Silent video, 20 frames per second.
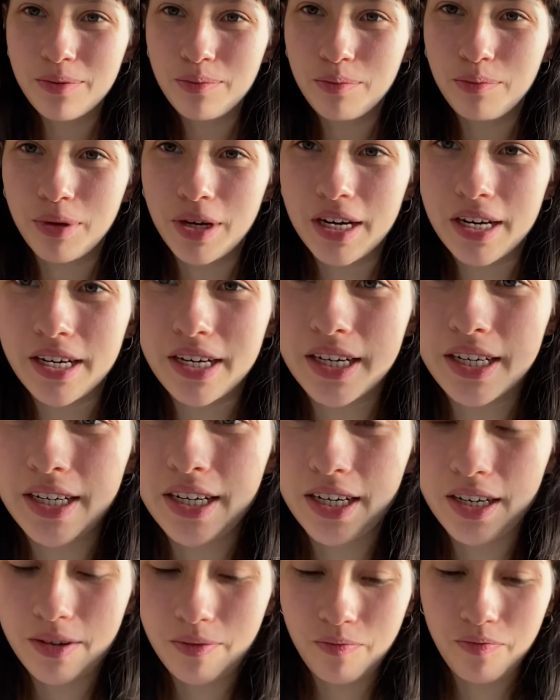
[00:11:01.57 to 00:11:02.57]
but
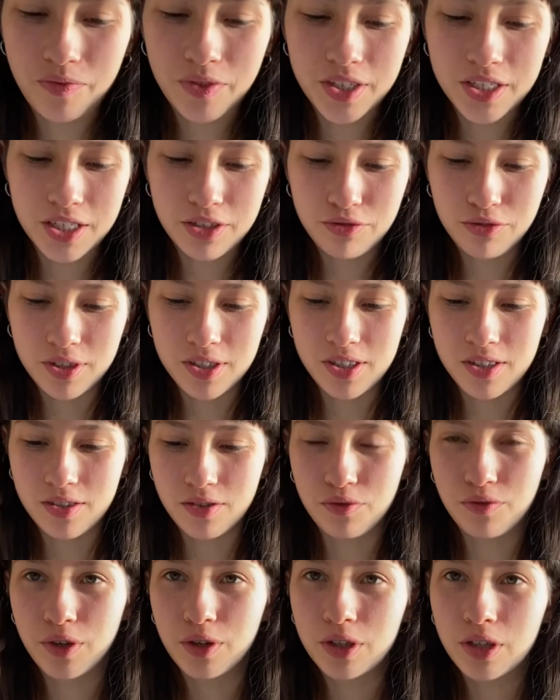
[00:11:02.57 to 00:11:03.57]
the differences are
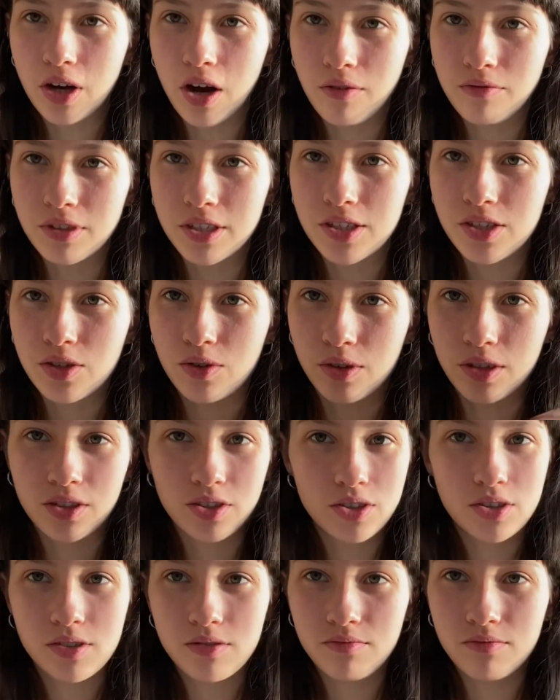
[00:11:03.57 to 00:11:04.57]
very obvious, so I'll
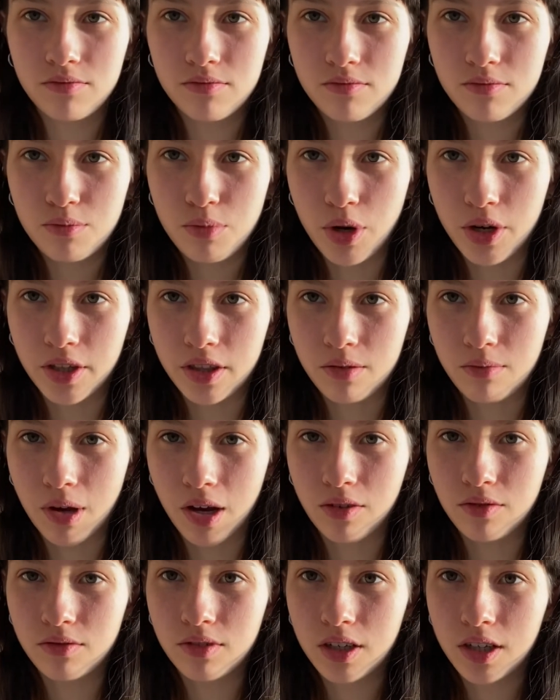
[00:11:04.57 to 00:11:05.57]
just point them
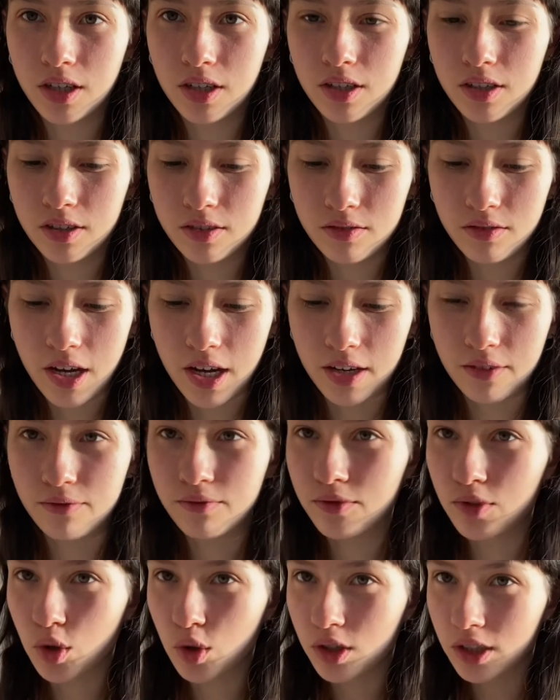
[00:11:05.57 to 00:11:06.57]
out
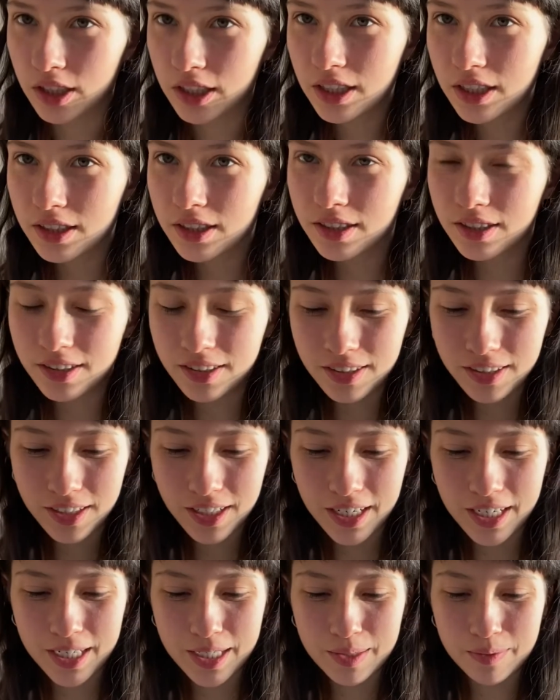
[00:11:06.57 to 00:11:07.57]
vocally.
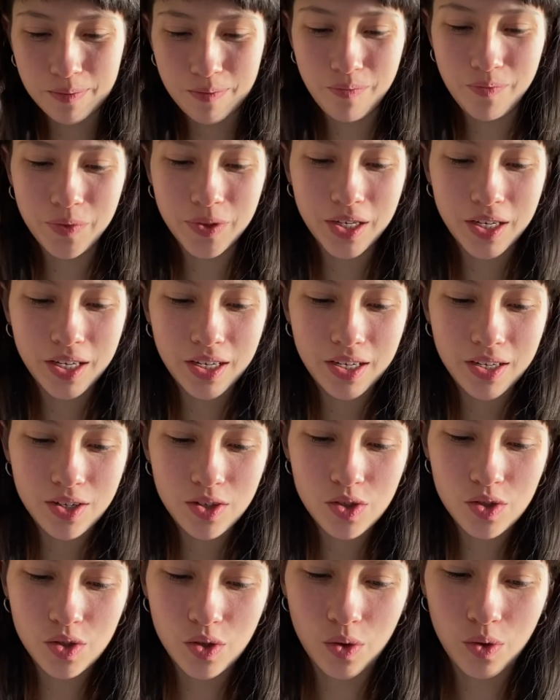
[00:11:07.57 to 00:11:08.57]

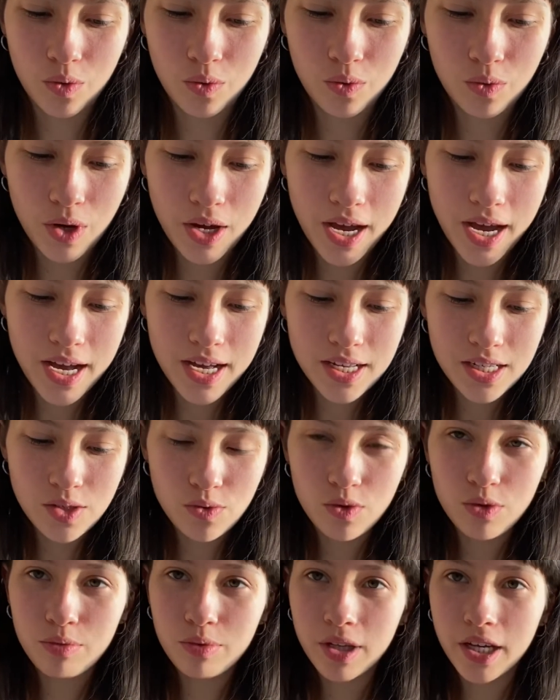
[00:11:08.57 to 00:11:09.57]
So as
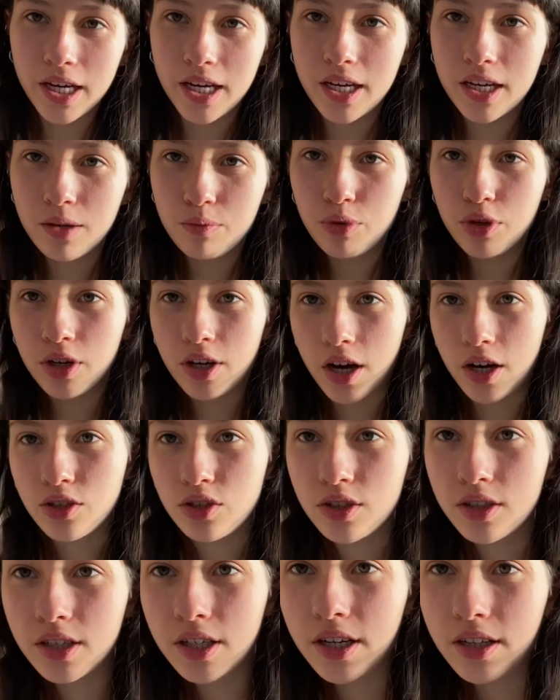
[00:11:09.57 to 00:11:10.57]
we're playing
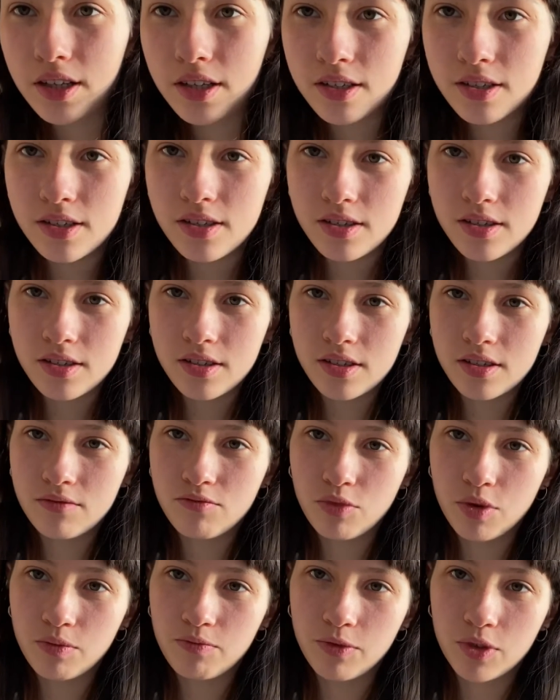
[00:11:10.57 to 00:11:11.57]
percussion, and this is,
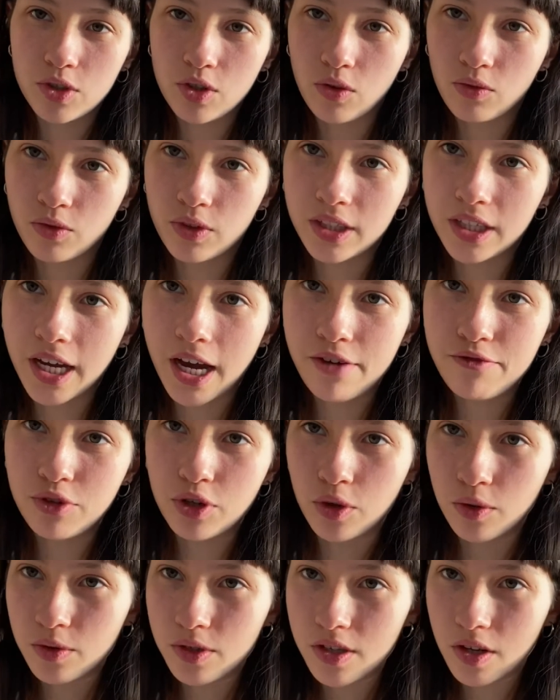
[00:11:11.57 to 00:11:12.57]
we don't really have
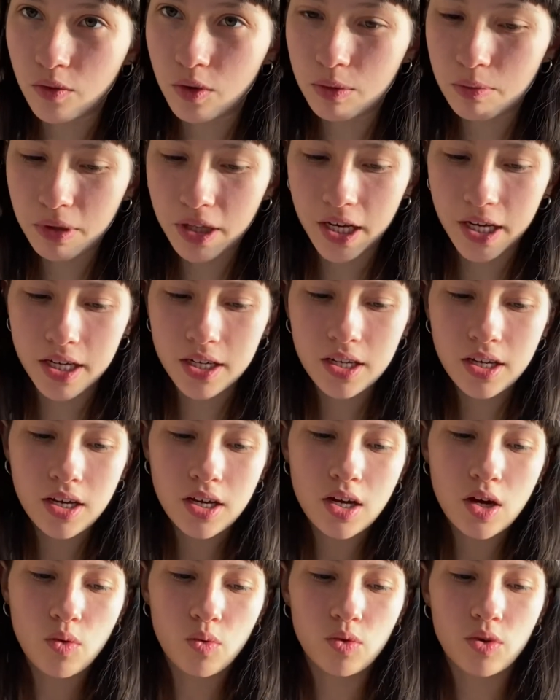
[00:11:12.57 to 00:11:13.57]
notes that we play,
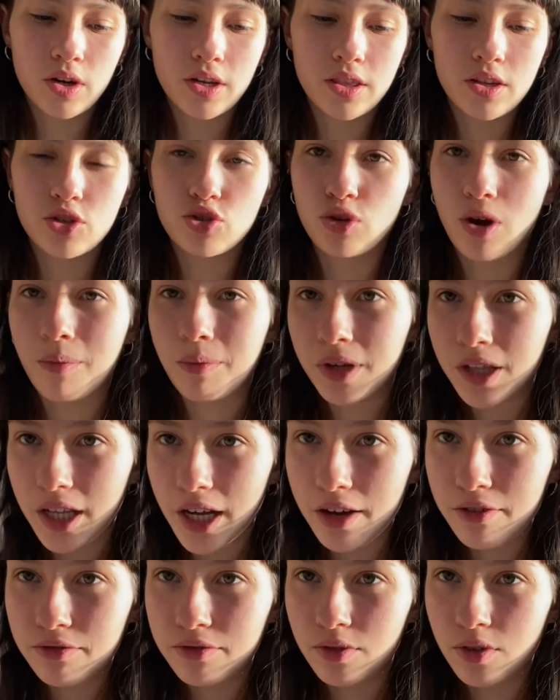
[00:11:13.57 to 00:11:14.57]
we're in the drum
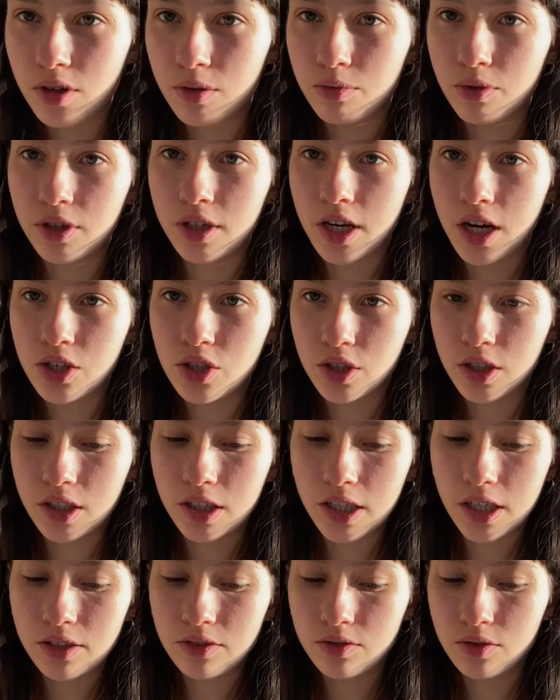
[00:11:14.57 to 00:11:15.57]
clef or percussion
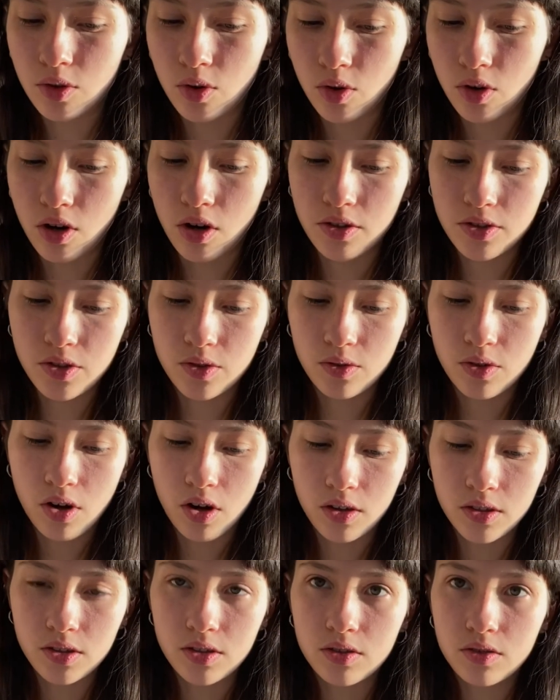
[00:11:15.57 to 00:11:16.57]
clef, or also
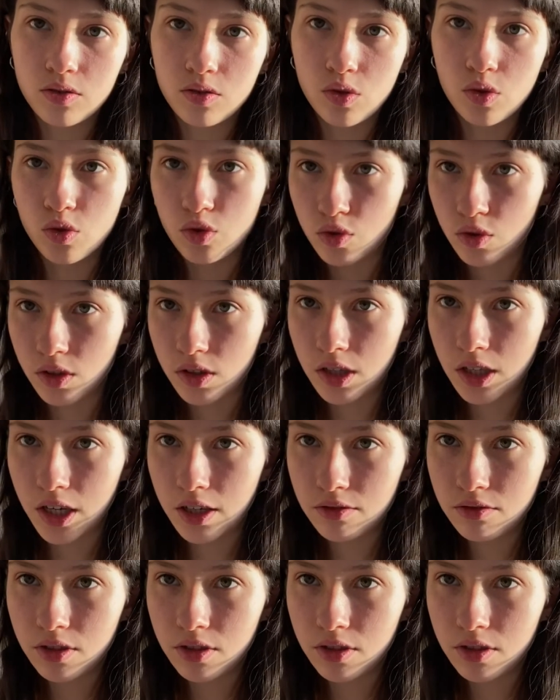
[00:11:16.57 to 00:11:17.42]
called neutral clef,